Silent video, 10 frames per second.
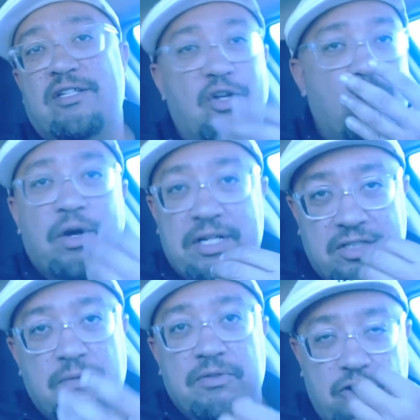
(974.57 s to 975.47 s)
The
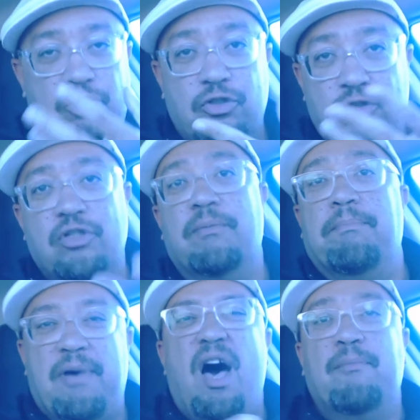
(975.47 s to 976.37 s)
noise.
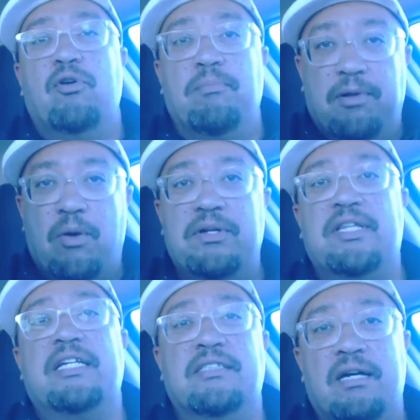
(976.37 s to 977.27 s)
Bomber blowing
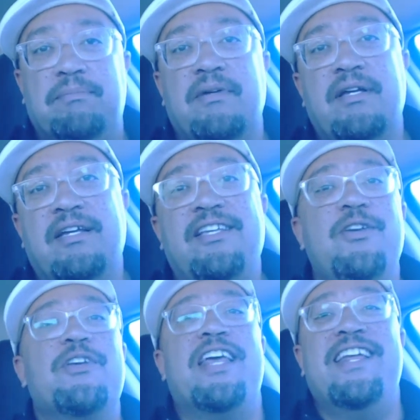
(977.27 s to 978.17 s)
things up.
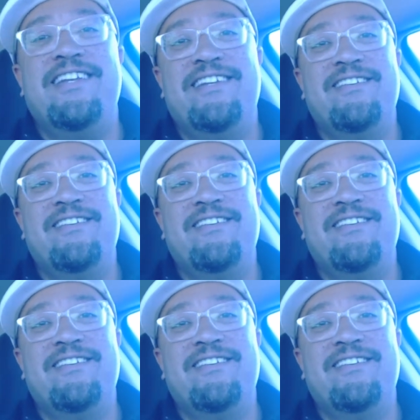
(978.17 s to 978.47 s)
You get it.